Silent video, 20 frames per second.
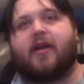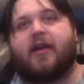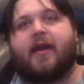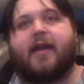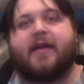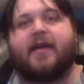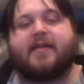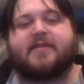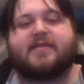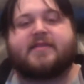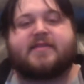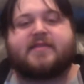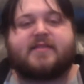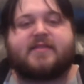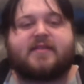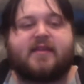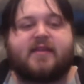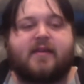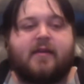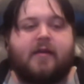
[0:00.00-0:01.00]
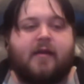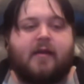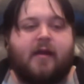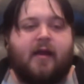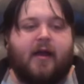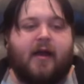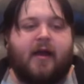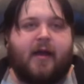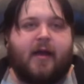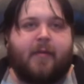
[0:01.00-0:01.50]
It's
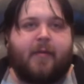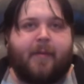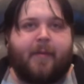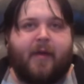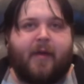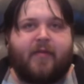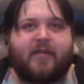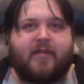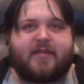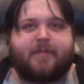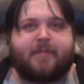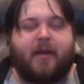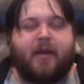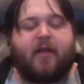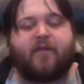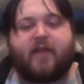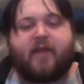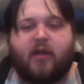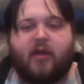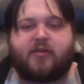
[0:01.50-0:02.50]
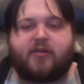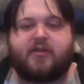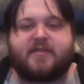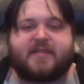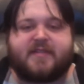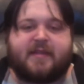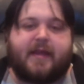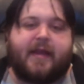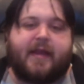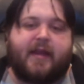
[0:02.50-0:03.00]
about this pair of
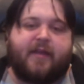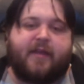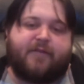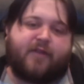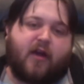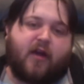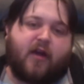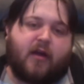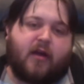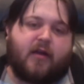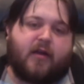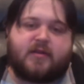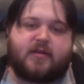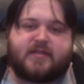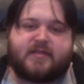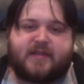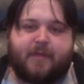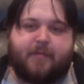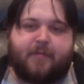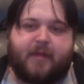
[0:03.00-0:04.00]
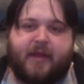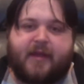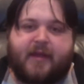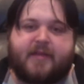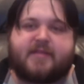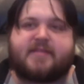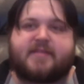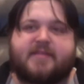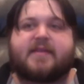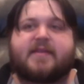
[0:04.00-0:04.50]
characters, Selene and Var, and their
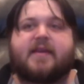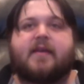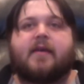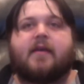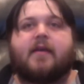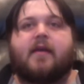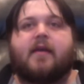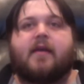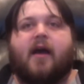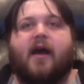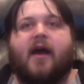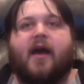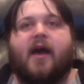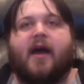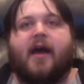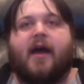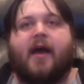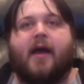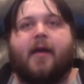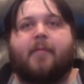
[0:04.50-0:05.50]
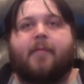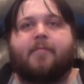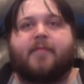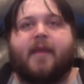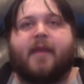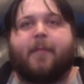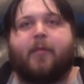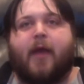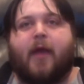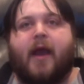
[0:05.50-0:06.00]
siblings.
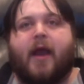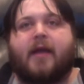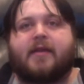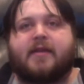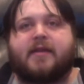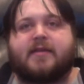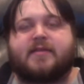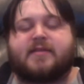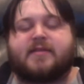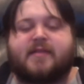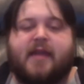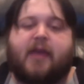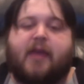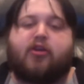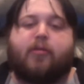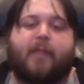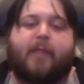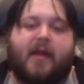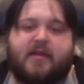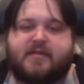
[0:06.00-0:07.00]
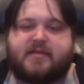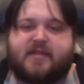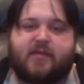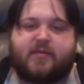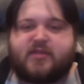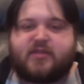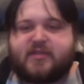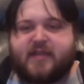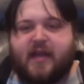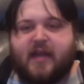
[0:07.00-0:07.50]
They practice necromancy,
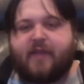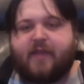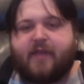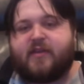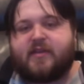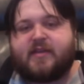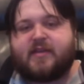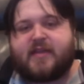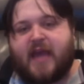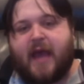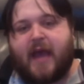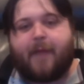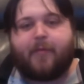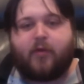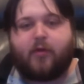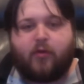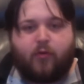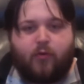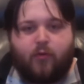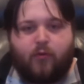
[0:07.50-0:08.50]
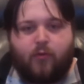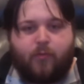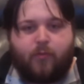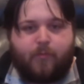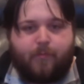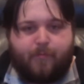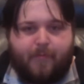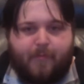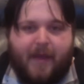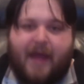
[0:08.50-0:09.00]
which is kind of a taboo
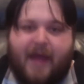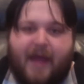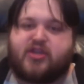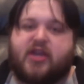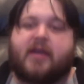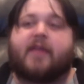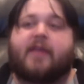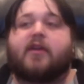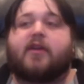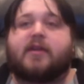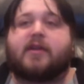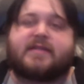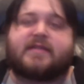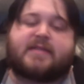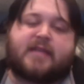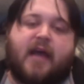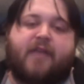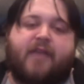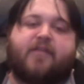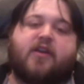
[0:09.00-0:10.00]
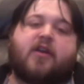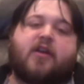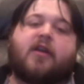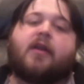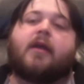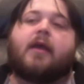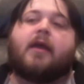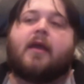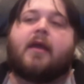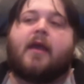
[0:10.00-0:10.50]
magic, and they're discovered,
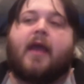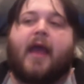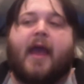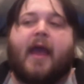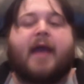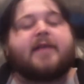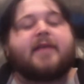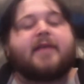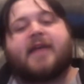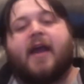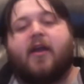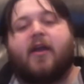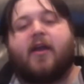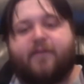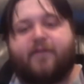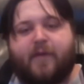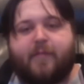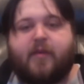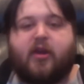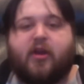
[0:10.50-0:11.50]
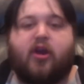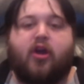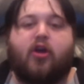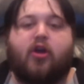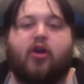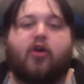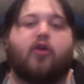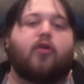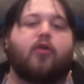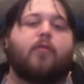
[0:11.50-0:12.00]
exiled from their
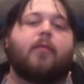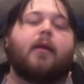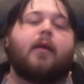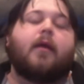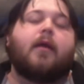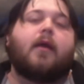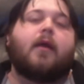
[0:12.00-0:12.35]
home.